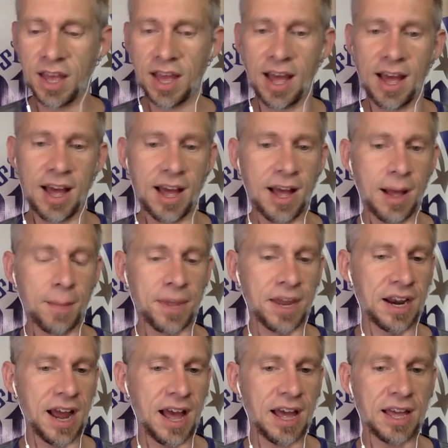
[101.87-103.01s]

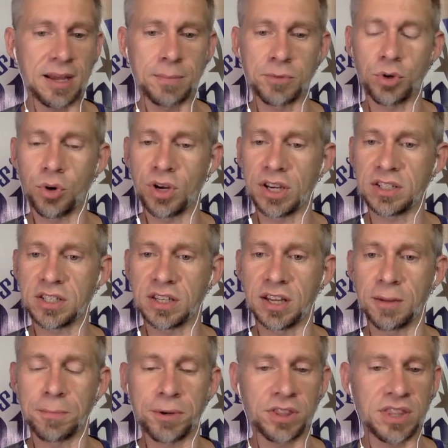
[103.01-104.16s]
And I am going
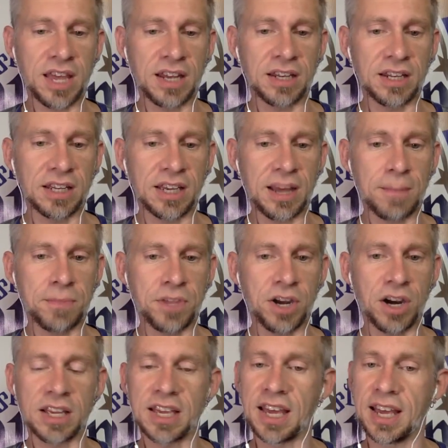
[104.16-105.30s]
to put that link up
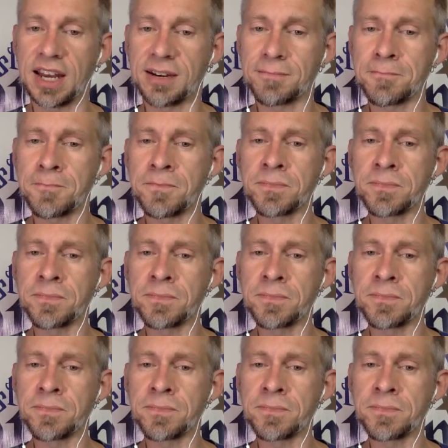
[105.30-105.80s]
there again.